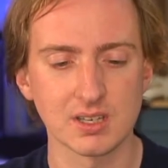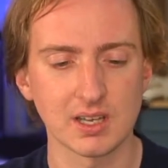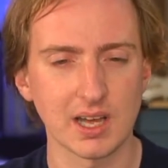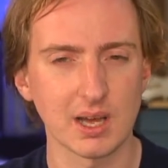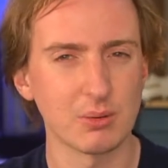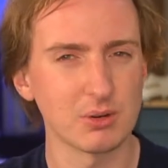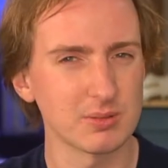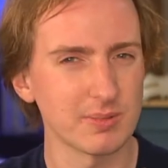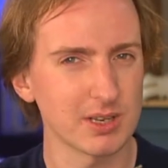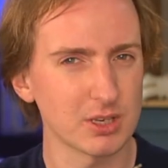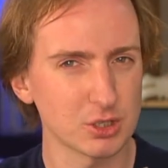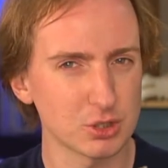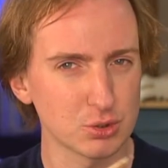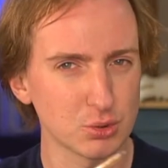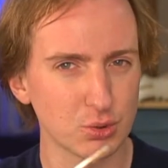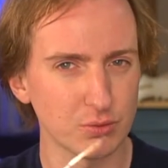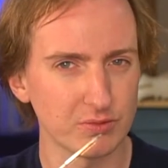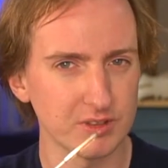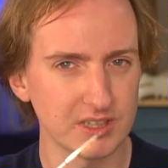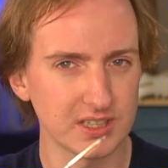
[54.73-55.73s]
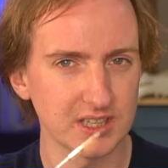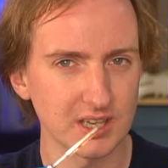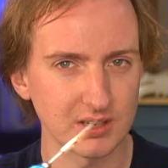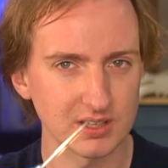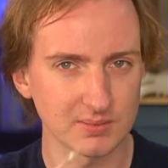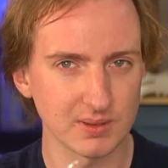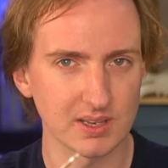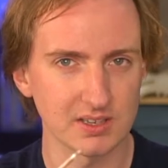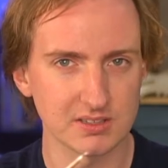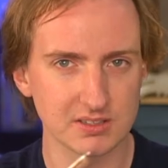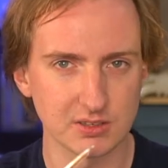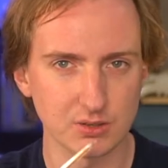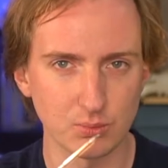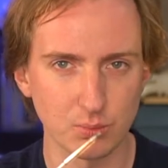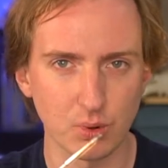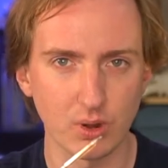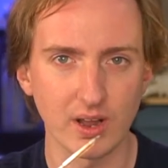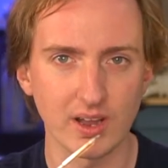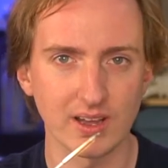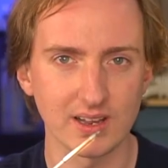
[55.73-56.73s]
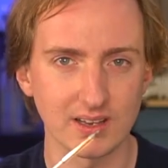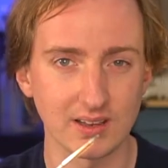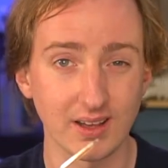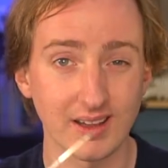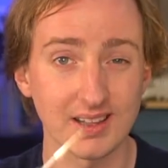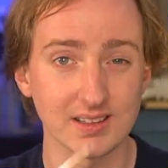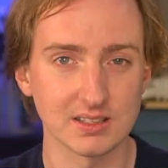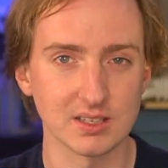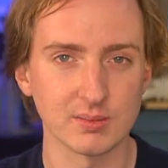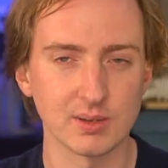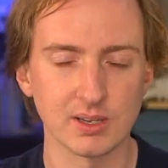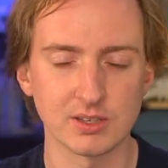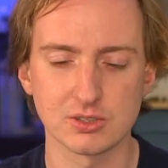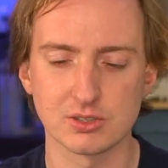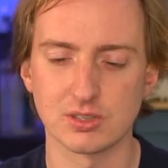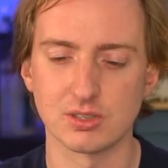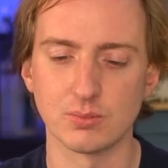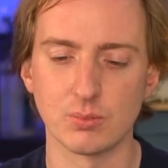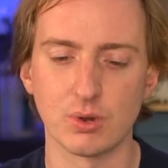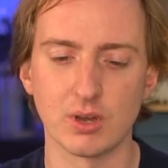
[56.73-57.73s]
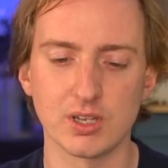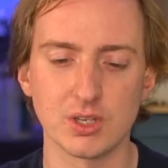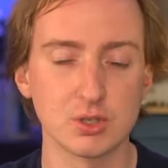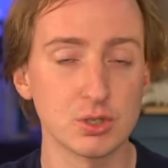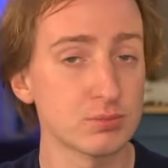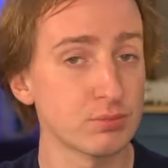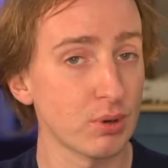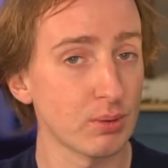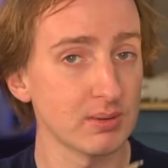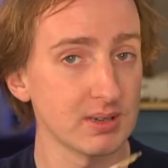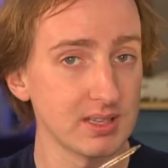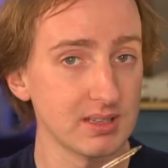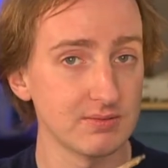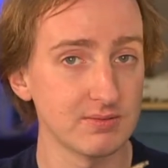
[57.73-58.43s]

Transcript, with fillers: I want to make a short video explaining to you why I like it so much and why you should probably